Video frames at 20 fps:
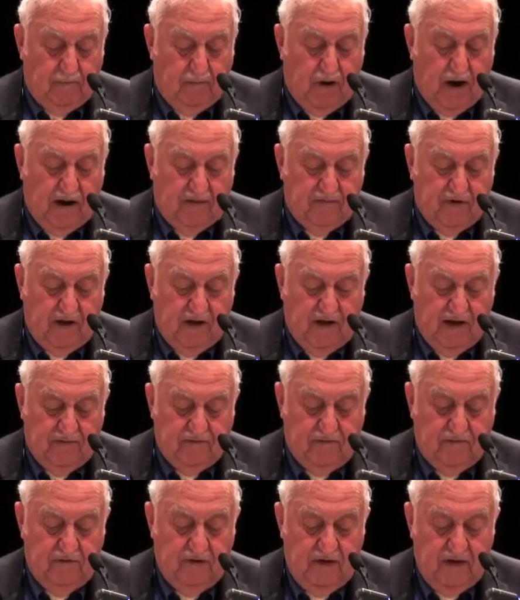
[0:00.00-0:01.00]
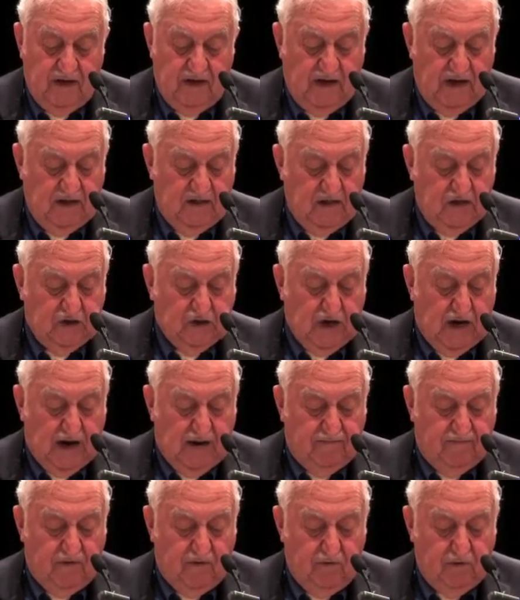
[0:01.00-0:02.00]
poverty level in the
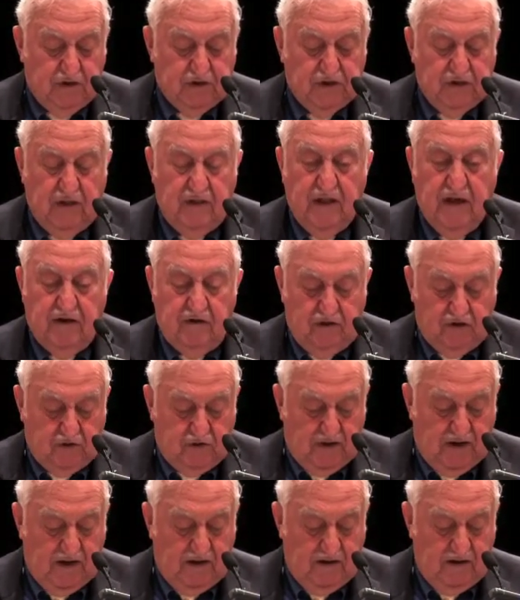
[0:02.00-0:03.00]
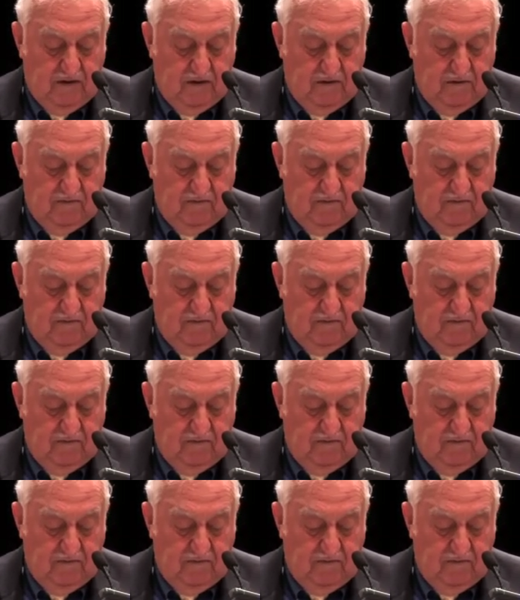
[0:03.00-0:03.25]
job for which the debtor trained.